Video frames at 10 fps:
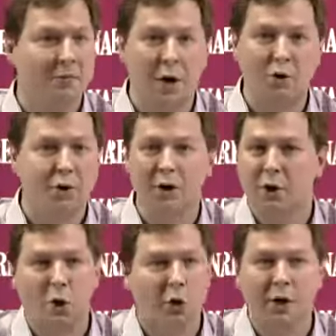Now they're
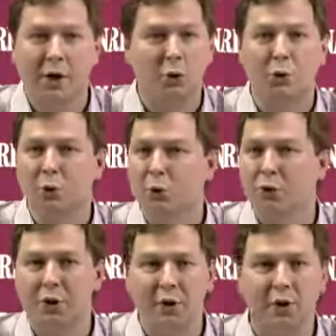learning how to
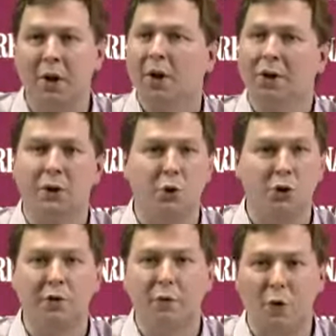use it,
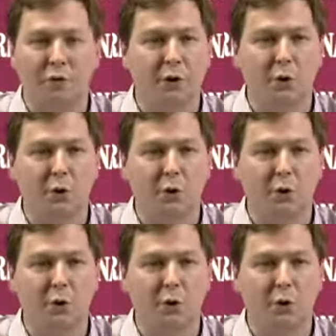technology involved.